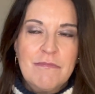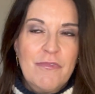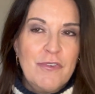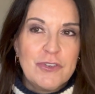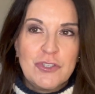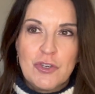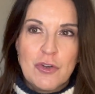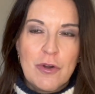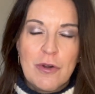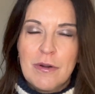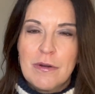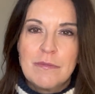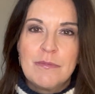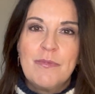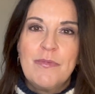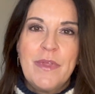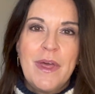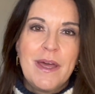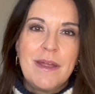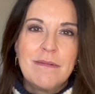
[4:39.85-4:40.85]
for sure
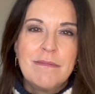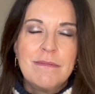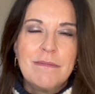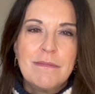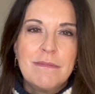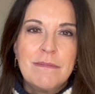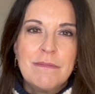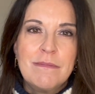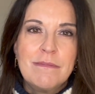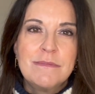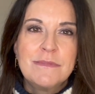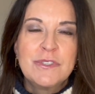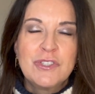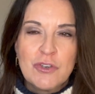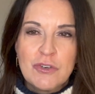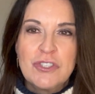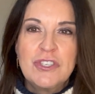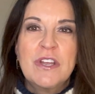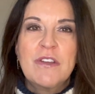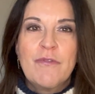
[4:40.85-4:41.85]
that
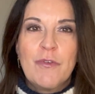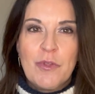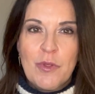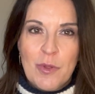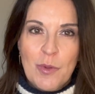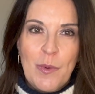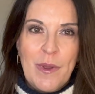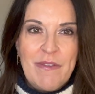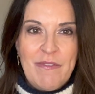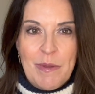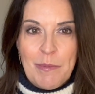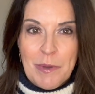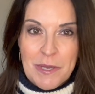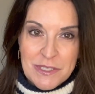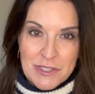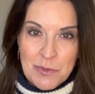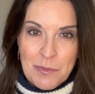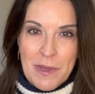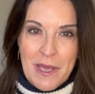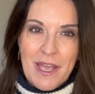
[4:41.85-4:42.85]
searching for the Loewe
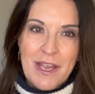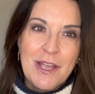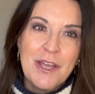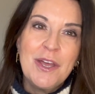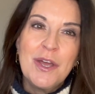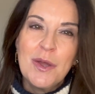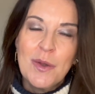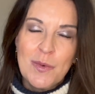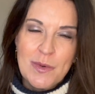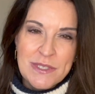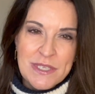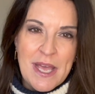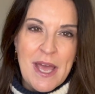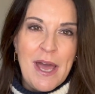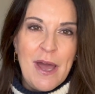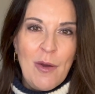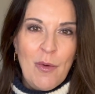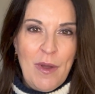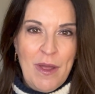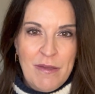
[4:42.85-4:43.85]
puzzle bag was
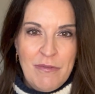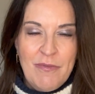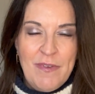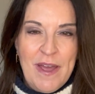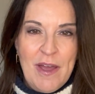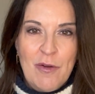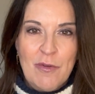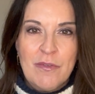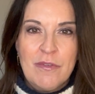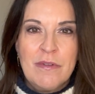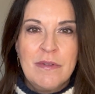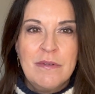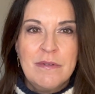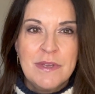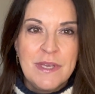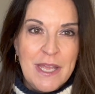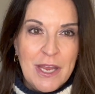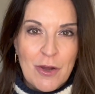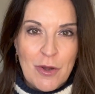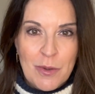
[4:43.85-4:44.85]
how I found
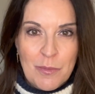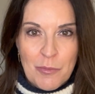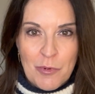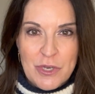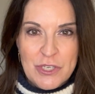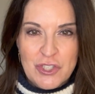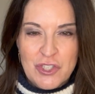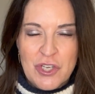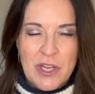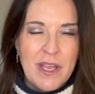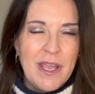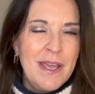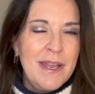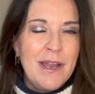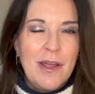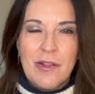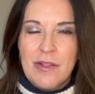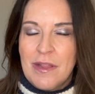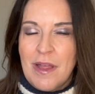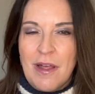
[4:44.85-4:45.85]
Karen Britchick. And
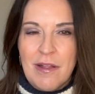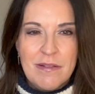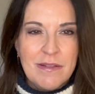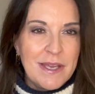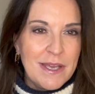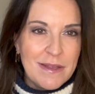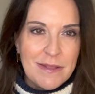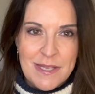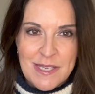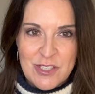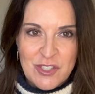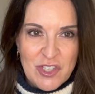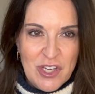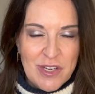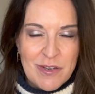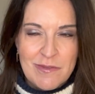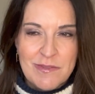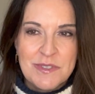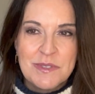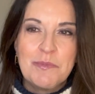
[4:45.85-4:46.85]
I'll link these
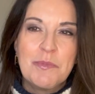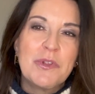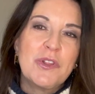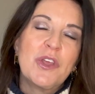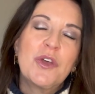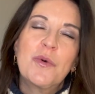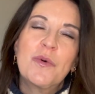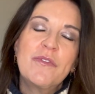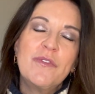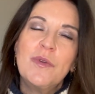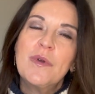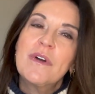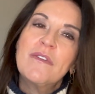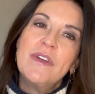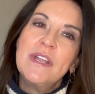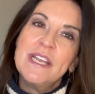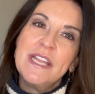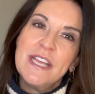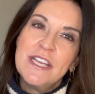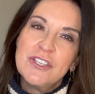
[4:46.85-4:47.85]
channels below if you have
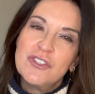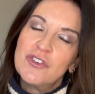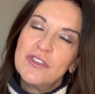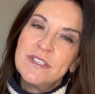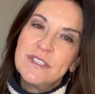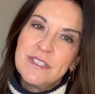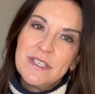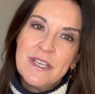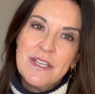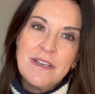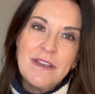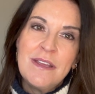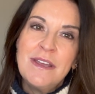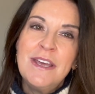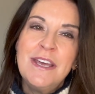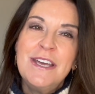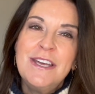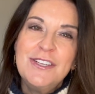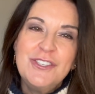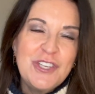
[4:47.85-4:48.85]
any interest in
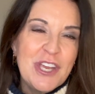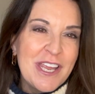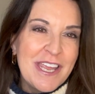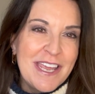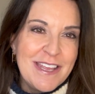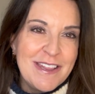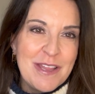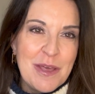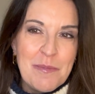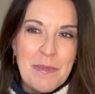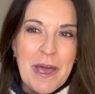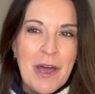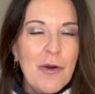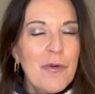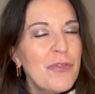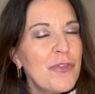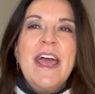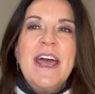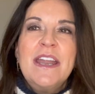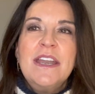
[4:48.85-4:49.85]
checking them
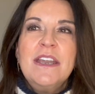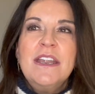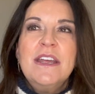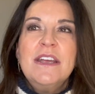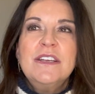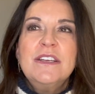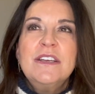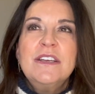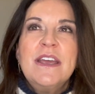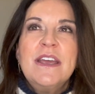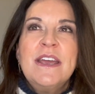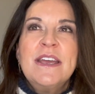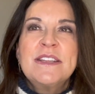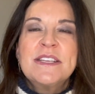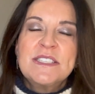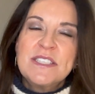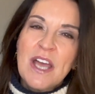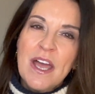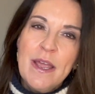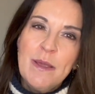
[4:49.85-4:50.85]
out. And at
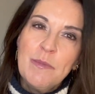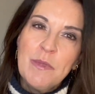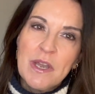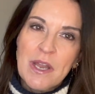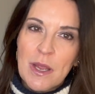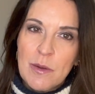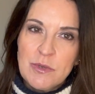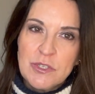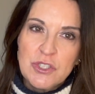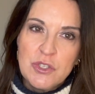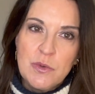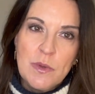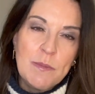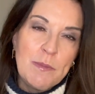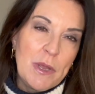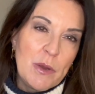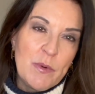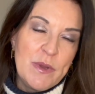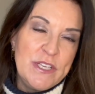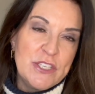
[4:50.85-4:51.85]
the time that I was doing
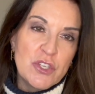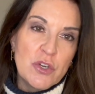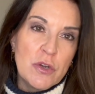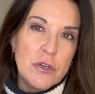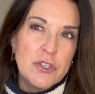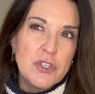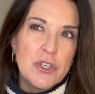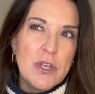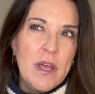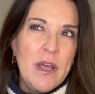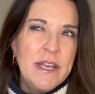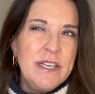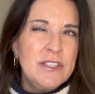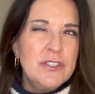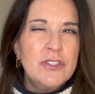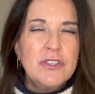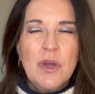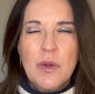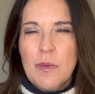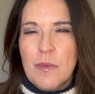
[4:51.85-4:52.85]
my research, I
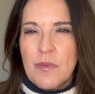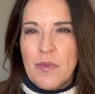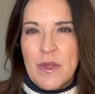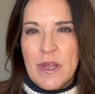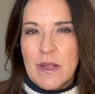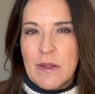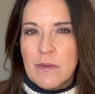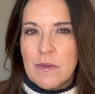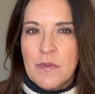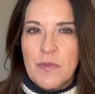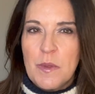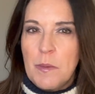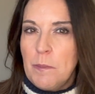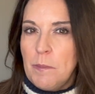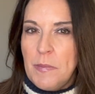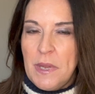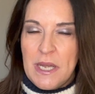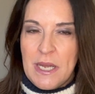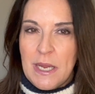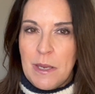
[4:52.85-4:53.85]
don't think that the
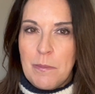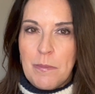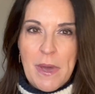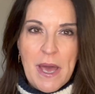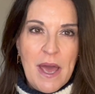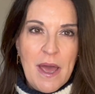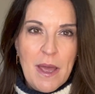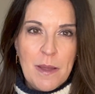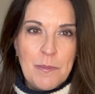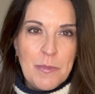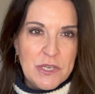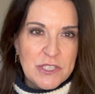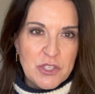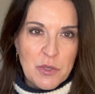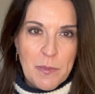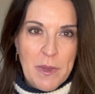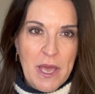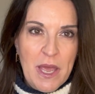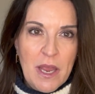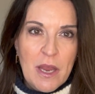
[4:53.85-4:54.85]
mini
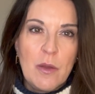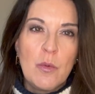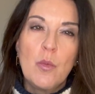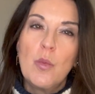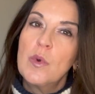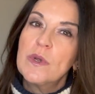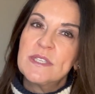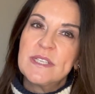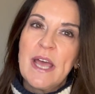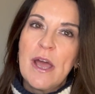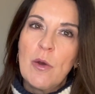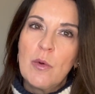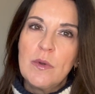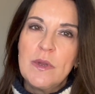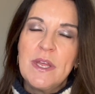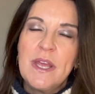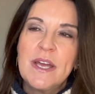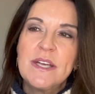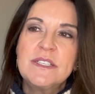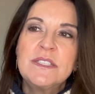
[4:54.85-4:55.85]
puzzle bag was out
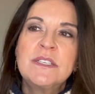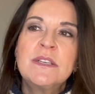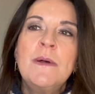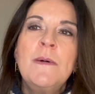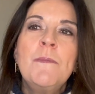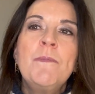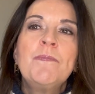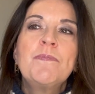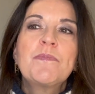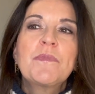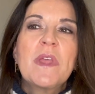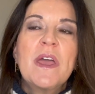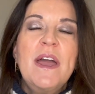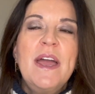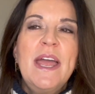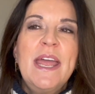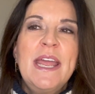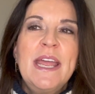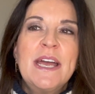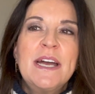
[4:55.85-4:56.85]
yet.
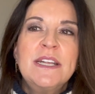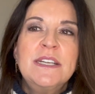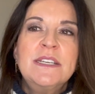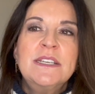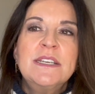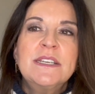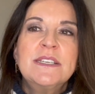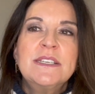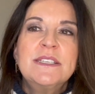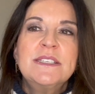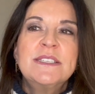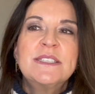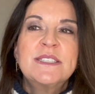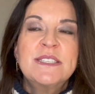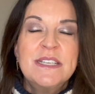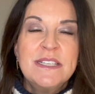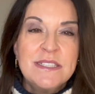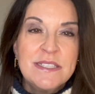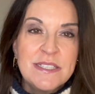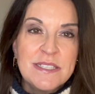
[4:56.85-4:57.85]
And
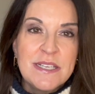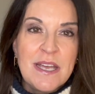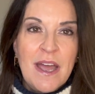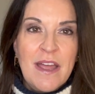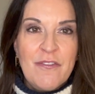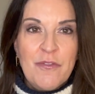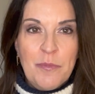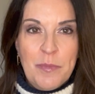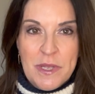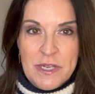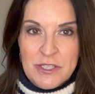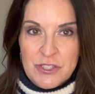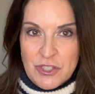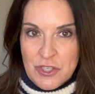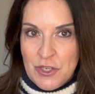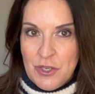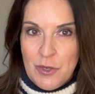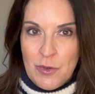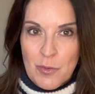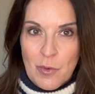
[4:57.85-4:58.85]
since I've been
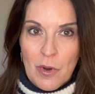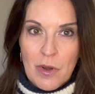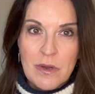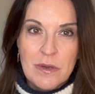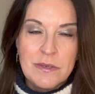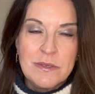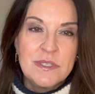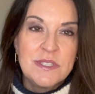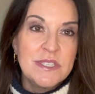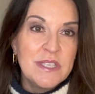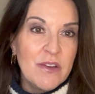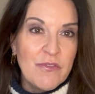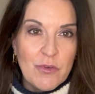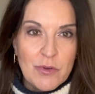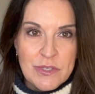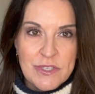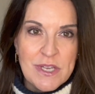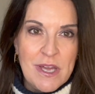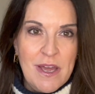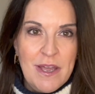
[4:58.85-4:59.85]
to New York
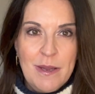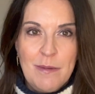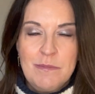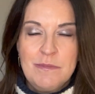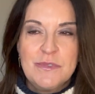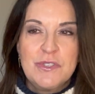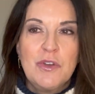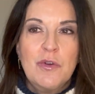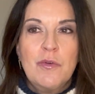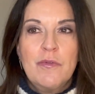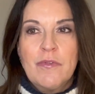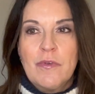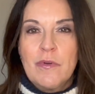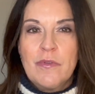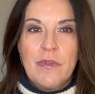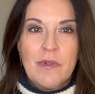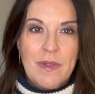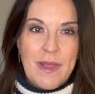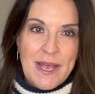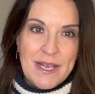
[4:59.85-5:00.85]
several times
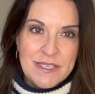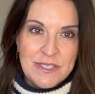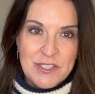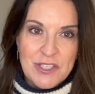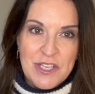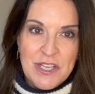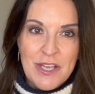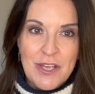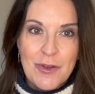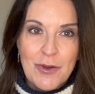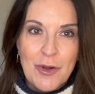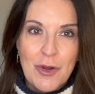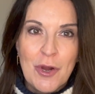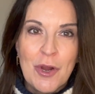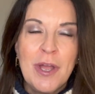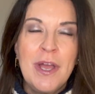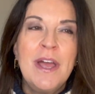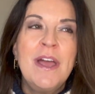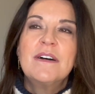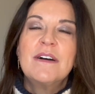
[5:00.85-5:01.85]
over the last
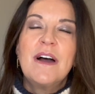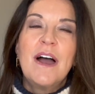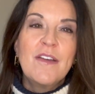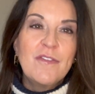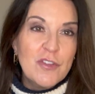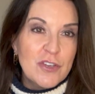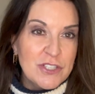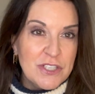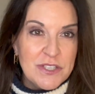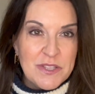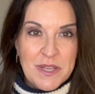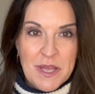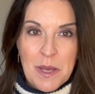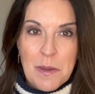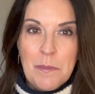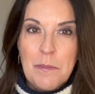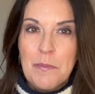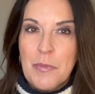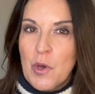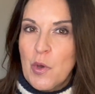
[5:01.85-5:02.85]
year, I've looked at
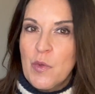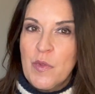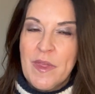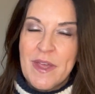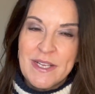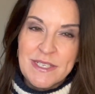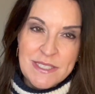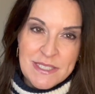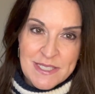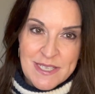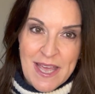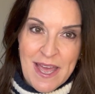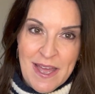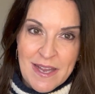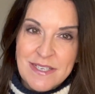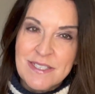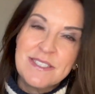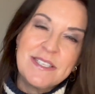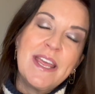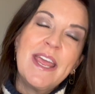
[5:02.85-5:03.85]
them both at
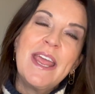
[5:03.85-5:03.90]
Saks